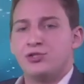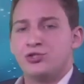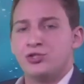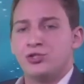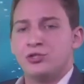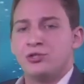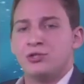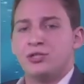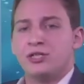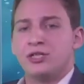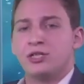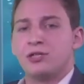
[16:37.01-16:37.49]

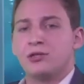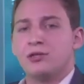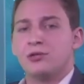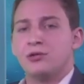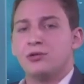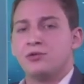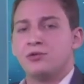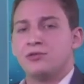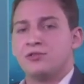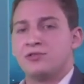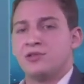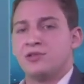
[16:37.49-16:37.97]
includes
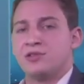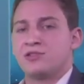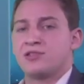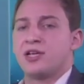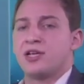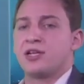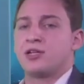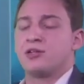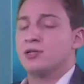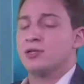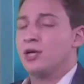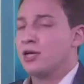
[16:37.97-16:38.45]
the
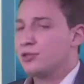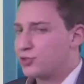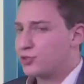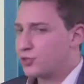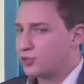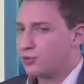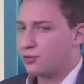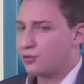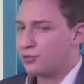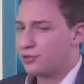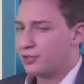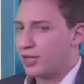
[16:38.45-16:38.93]
psychological
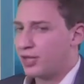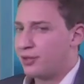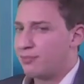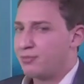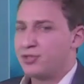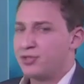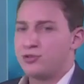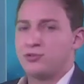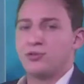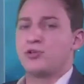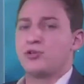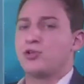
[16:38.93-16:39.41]
climate. Are
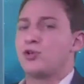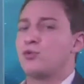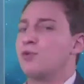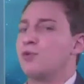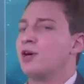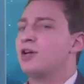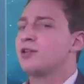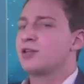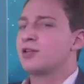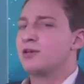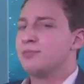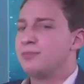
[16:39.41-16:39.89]
you
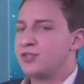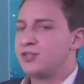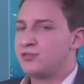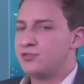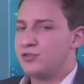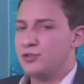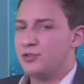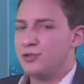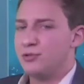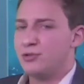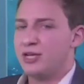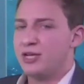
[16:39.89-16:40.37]
welcoming to new
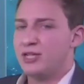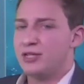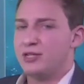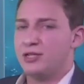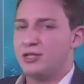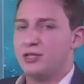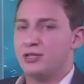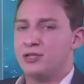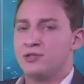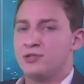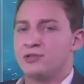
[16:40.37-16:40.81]
ideas?